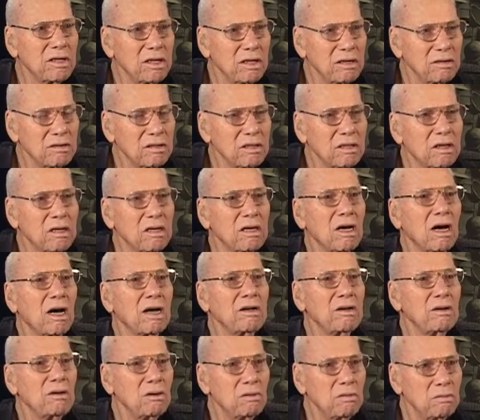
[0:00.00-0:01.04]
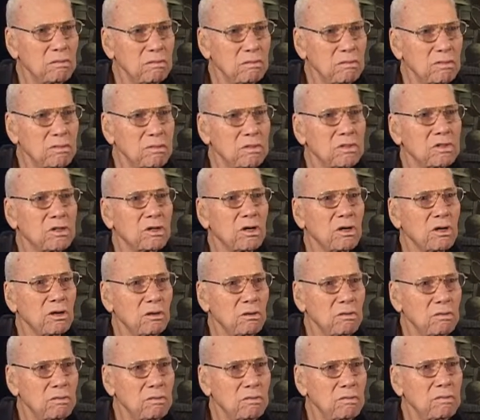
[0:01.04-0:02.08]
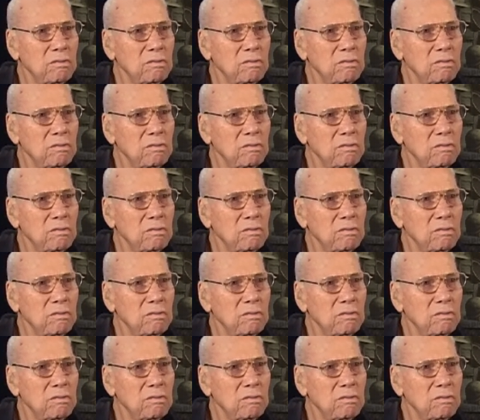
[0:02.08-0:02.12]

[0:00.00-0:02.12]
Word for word: Yeah, I do. True.